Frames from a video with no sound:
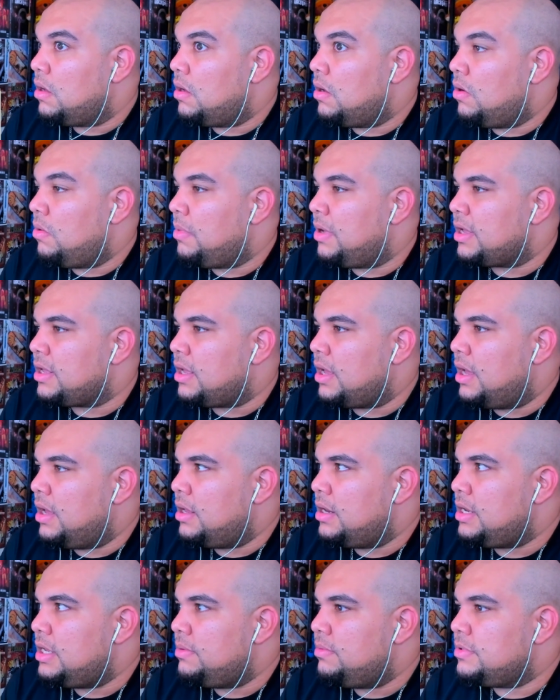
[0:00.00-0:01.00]
Oh my
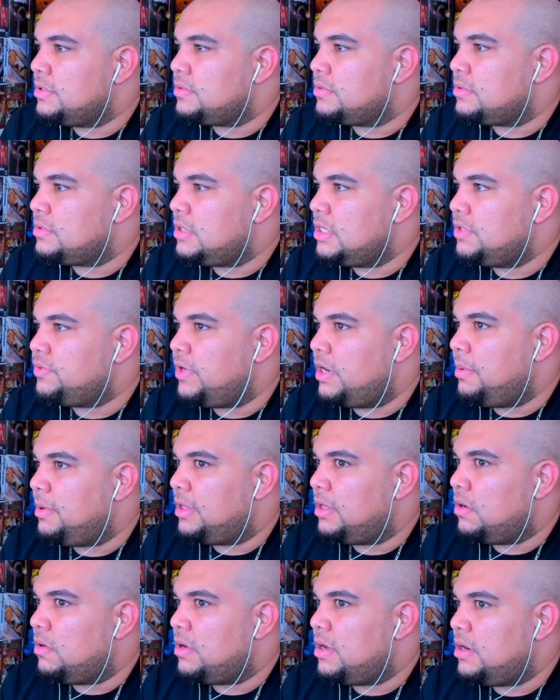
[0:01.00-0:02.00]
God, he's really about
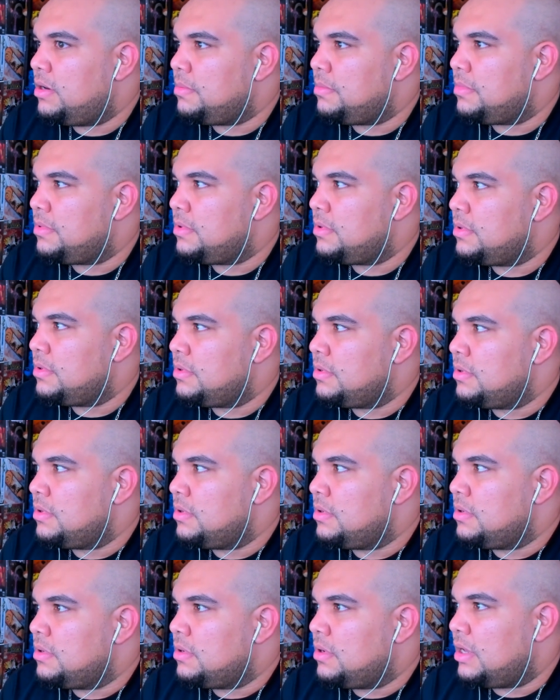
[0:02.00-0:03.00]
to go get him.
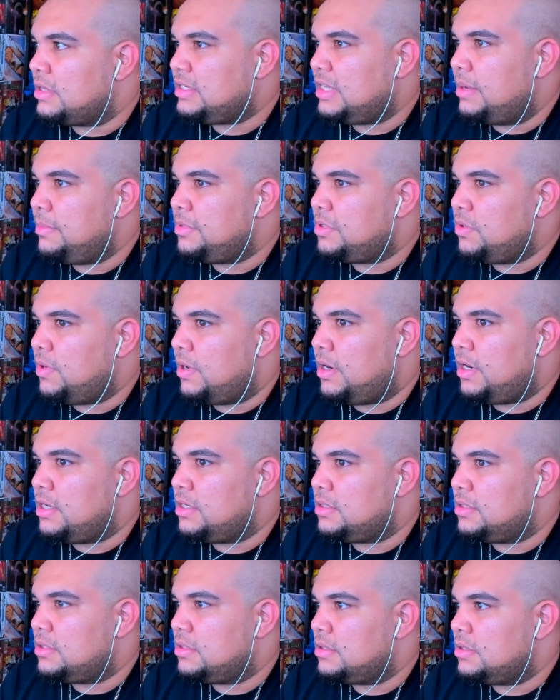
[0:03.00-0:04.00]
Attempt to, at
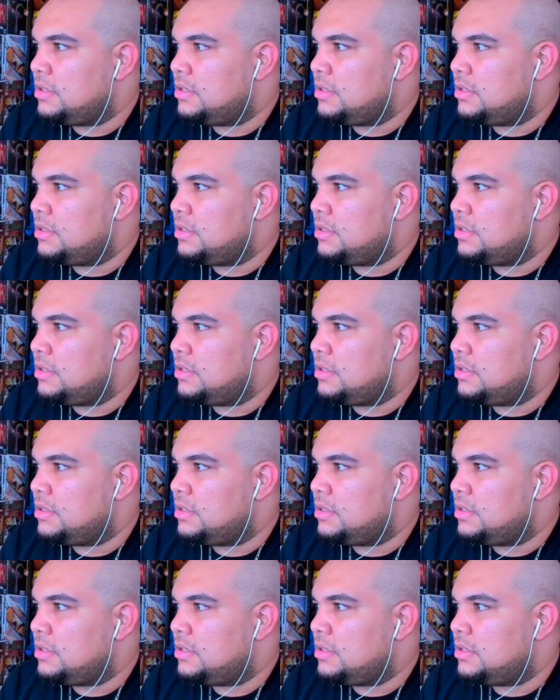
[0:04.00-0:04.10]
least.